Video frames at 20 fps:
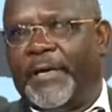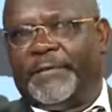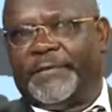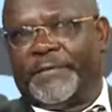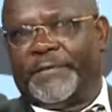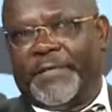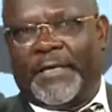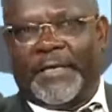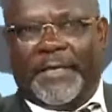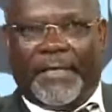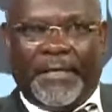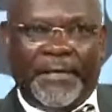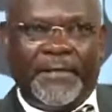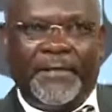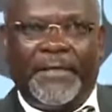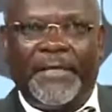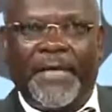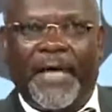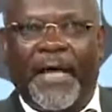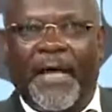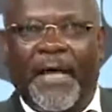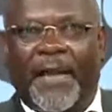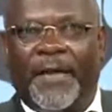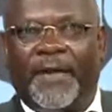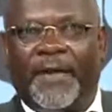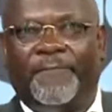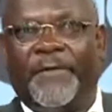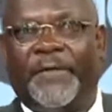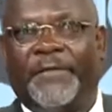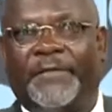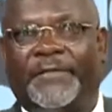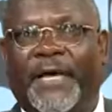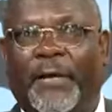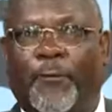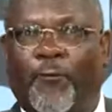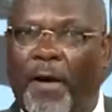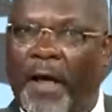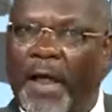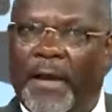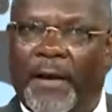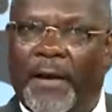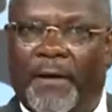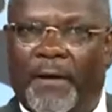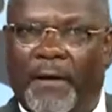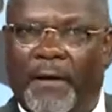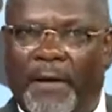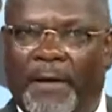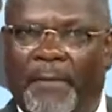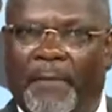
say India, and even Taiwan,